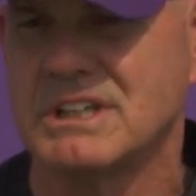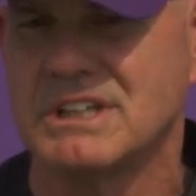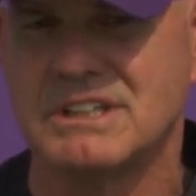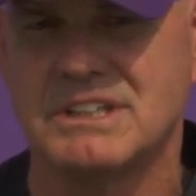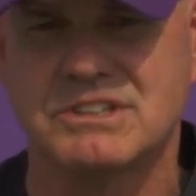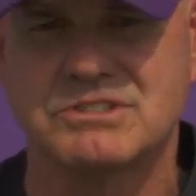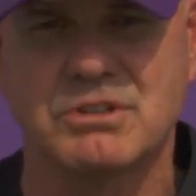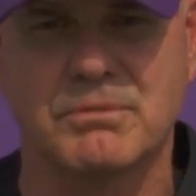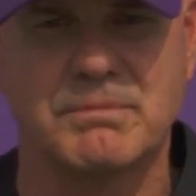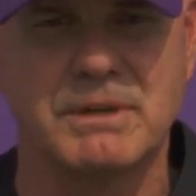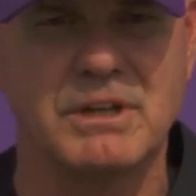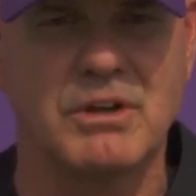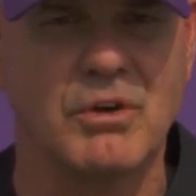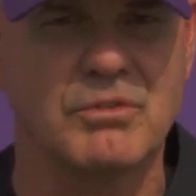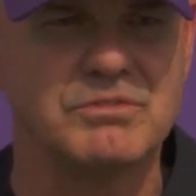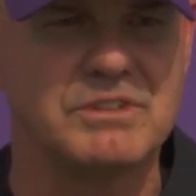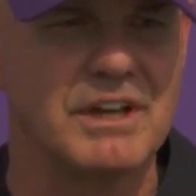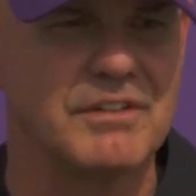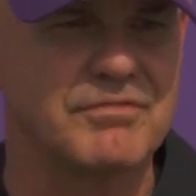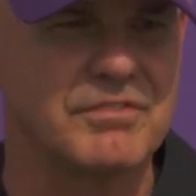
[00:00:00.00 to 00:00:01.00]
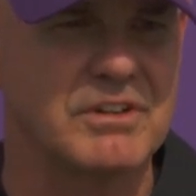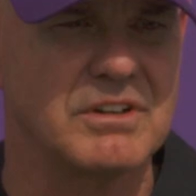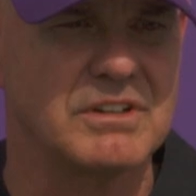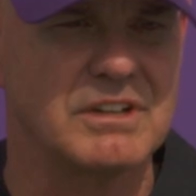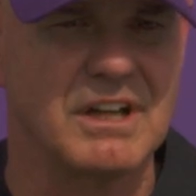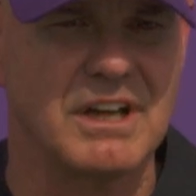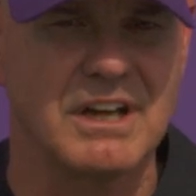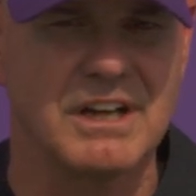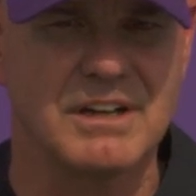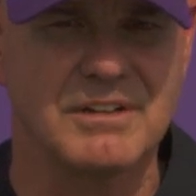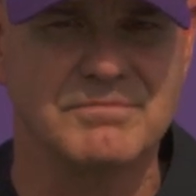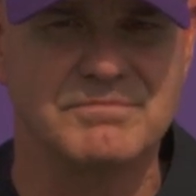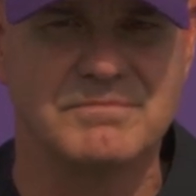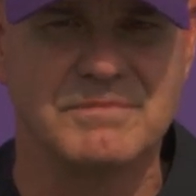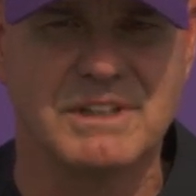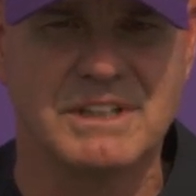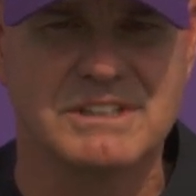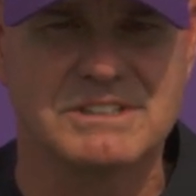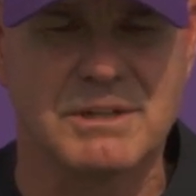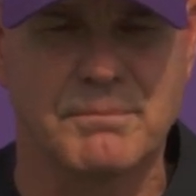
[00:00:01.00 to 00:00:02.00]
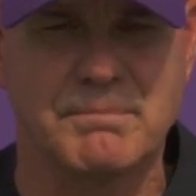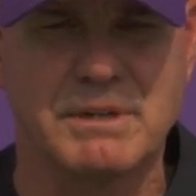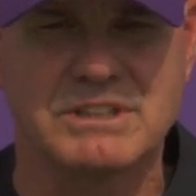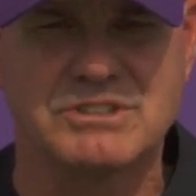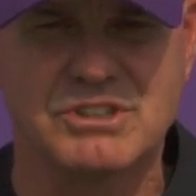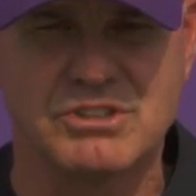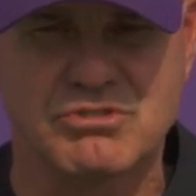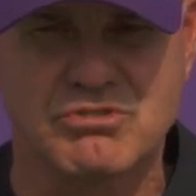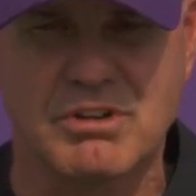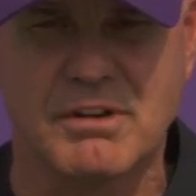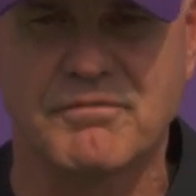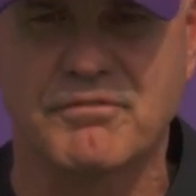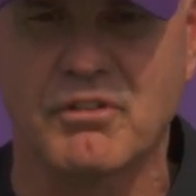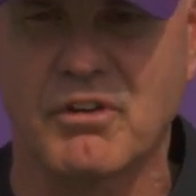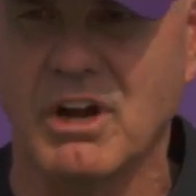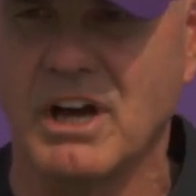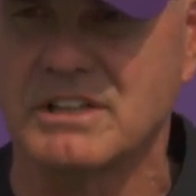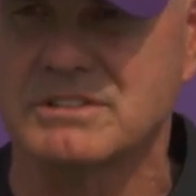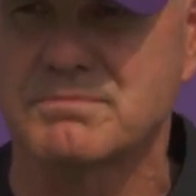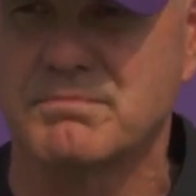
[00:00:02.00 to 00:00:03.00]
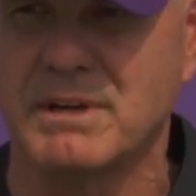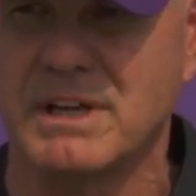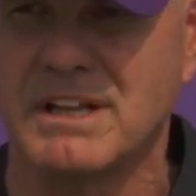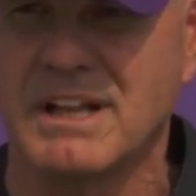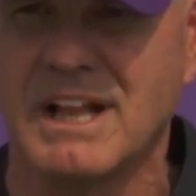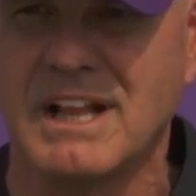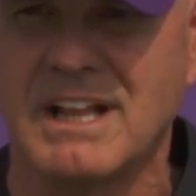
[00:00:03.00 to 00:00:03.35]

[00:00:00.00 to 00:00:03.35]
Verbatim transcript: This will be no different. Um, it's a business trip for us, but